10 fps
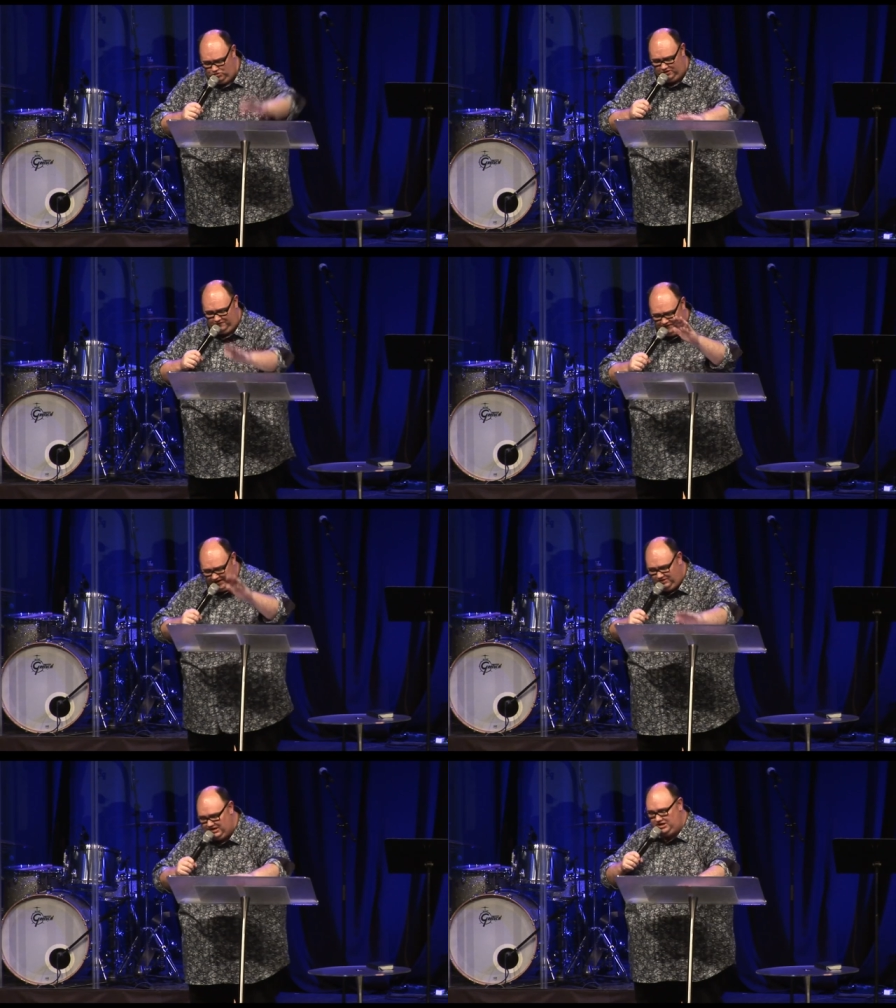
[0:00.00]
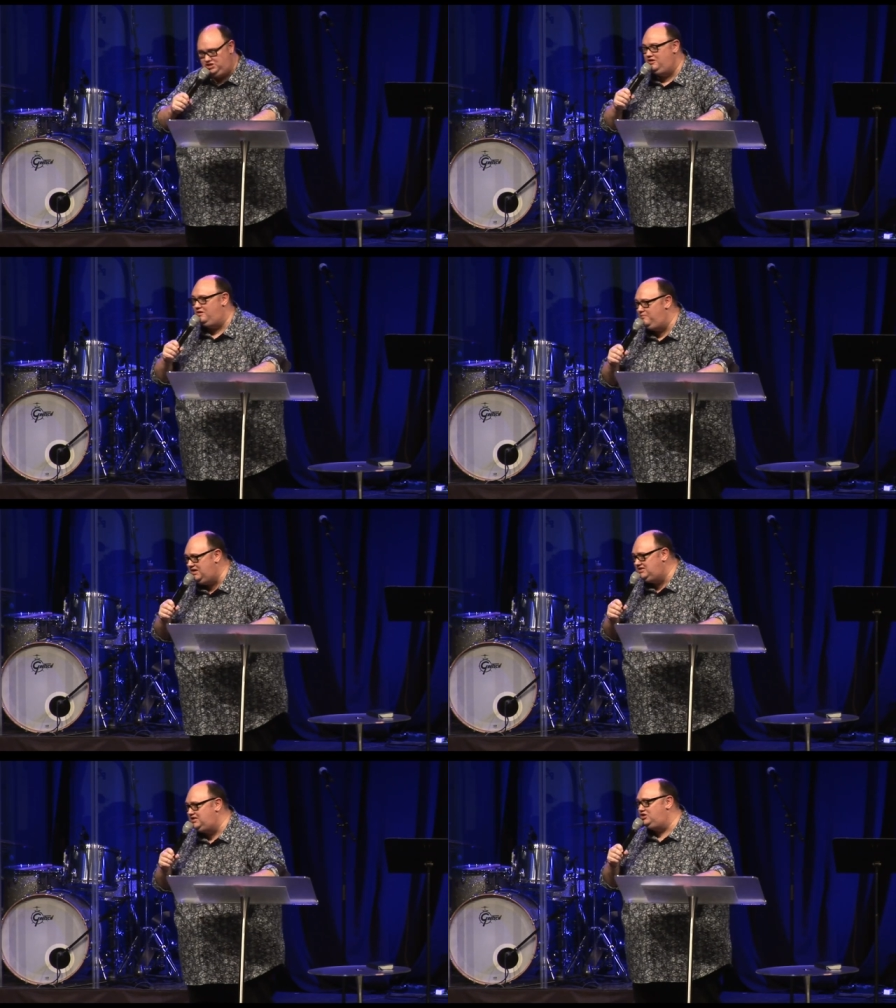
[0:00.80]
on a foundation and a
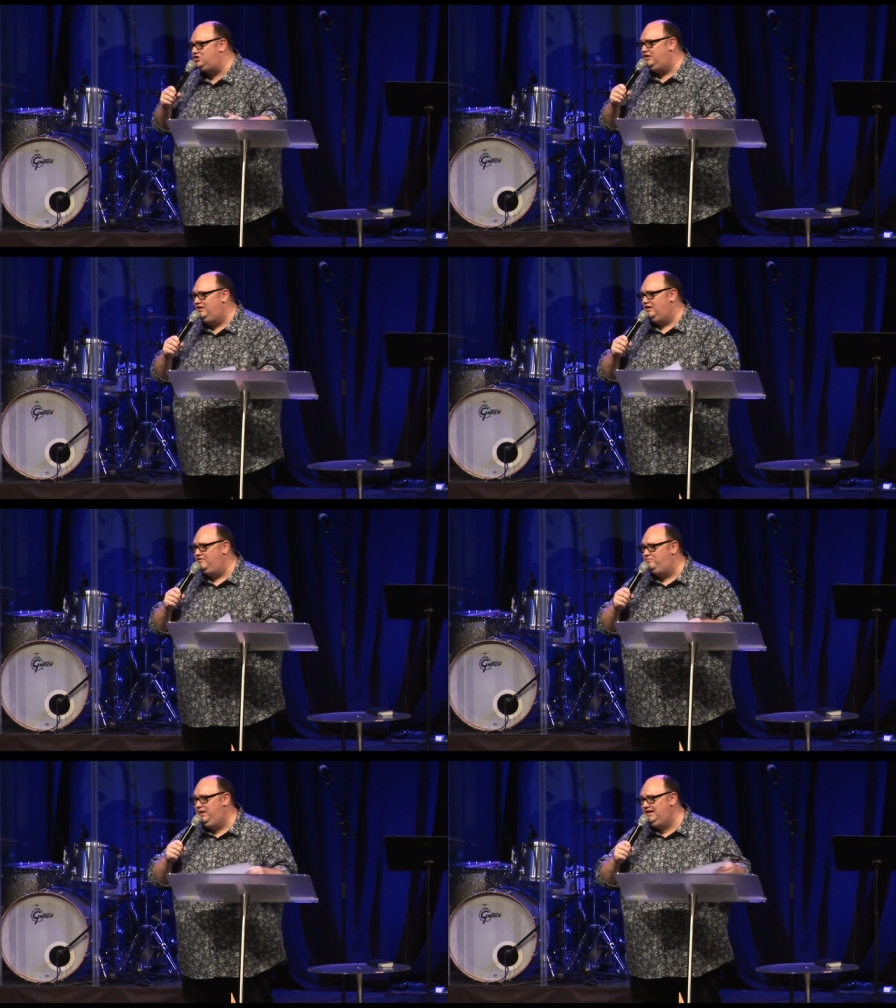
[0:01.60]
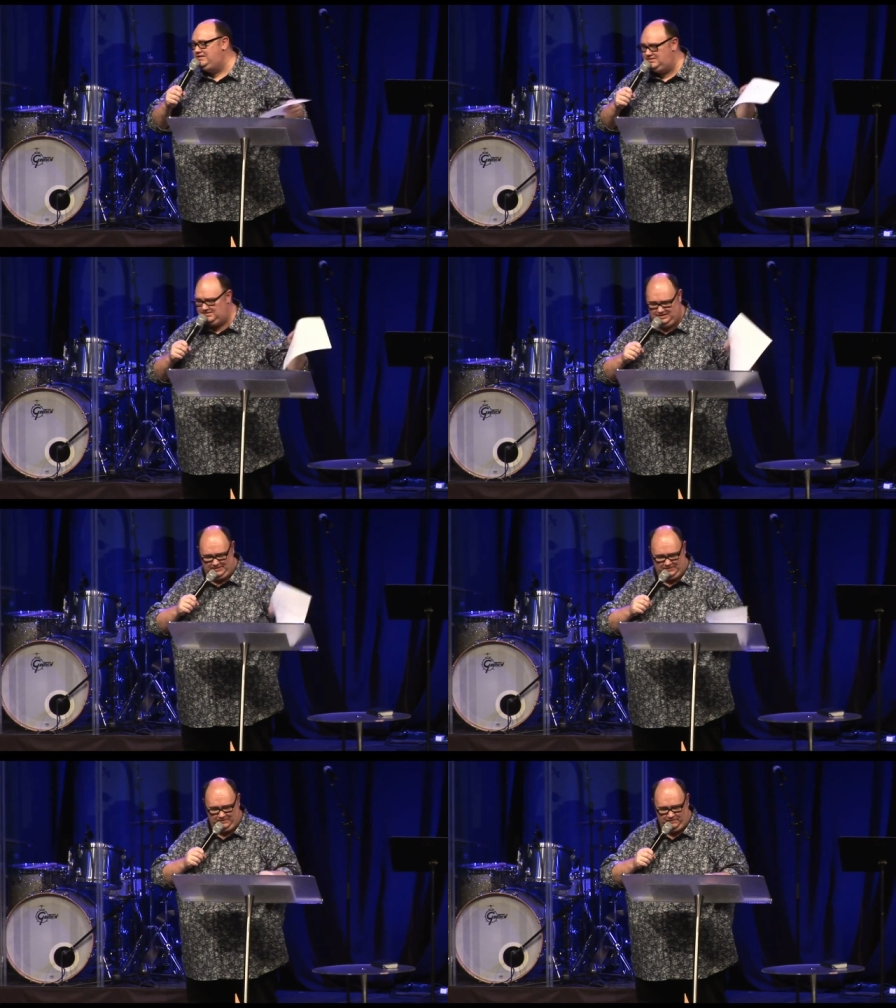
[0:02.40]
message of peace
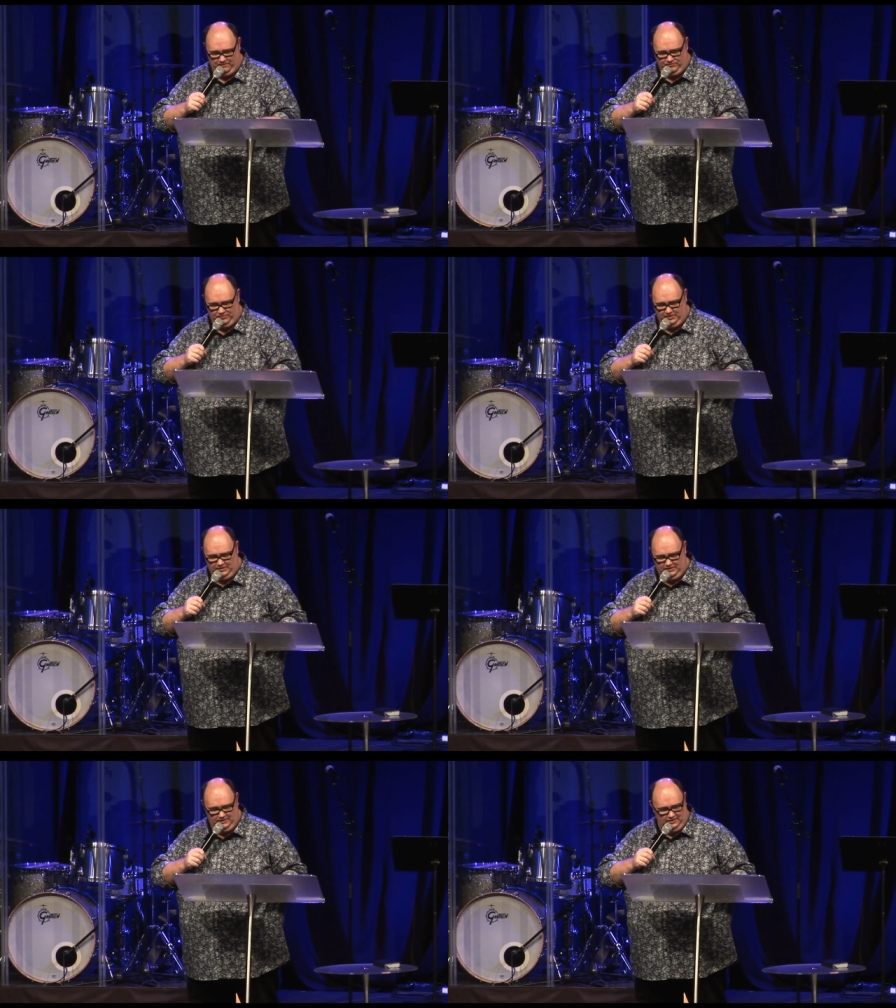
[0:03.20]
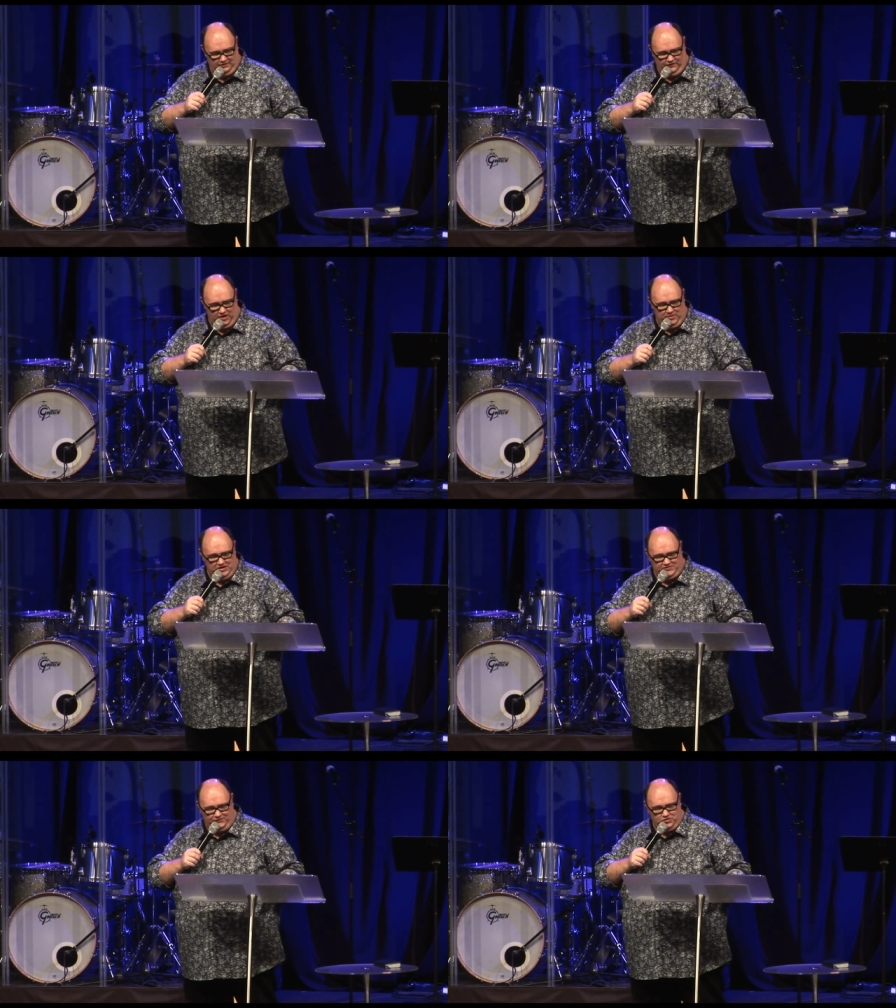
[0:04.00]

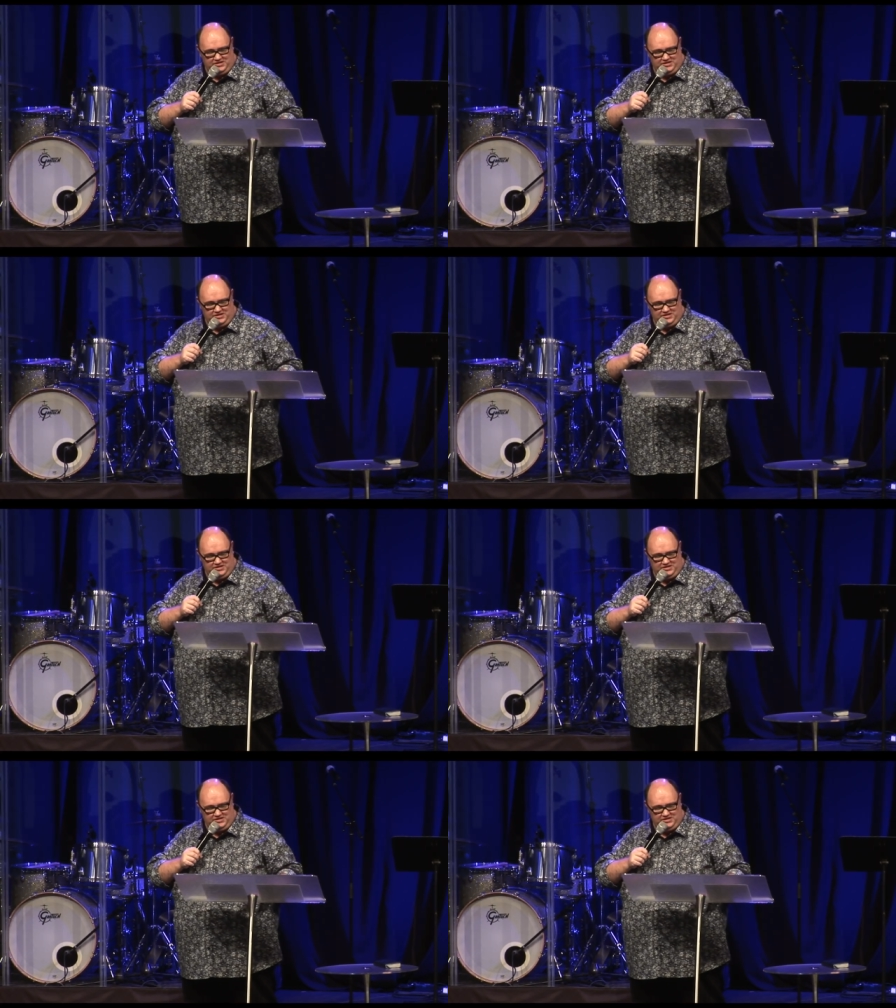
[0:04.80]
Philippians 4